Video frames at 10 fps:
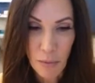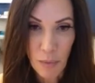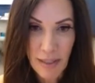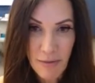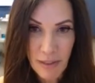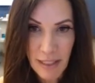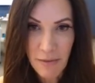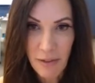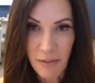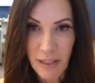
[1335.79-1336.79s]
we've
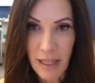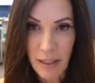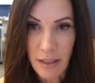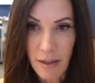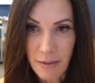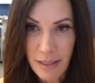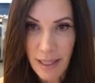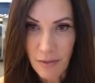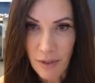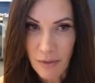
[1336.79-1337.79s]
given that
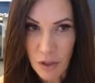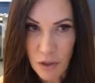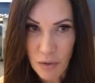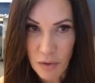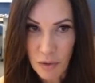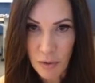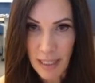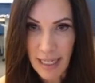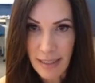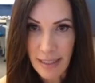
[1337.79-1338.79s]
content that the student
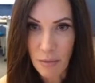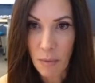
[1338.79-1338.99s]
created,